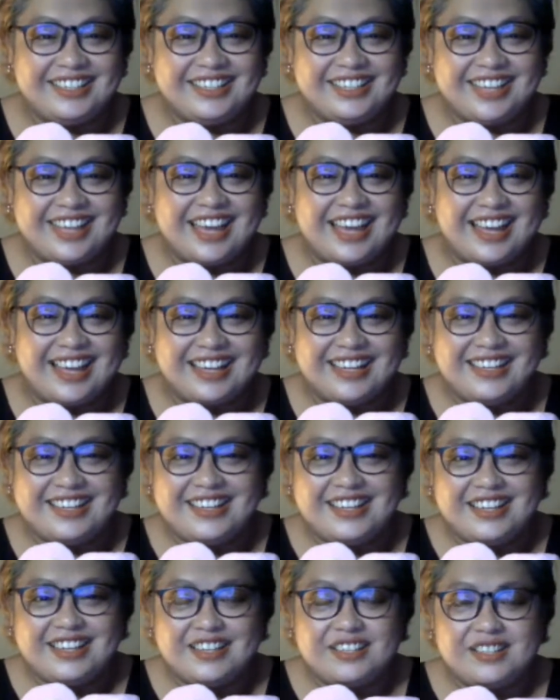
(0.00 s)
yeah.
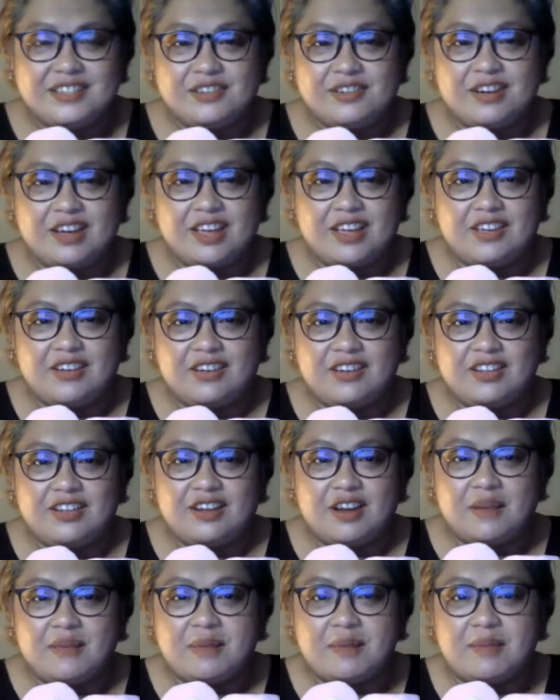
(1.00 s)
So ayun,
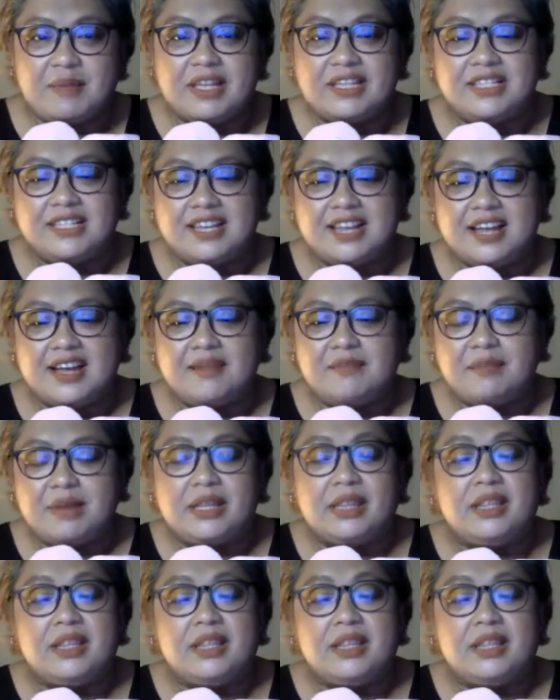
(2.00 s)
copy paste lang.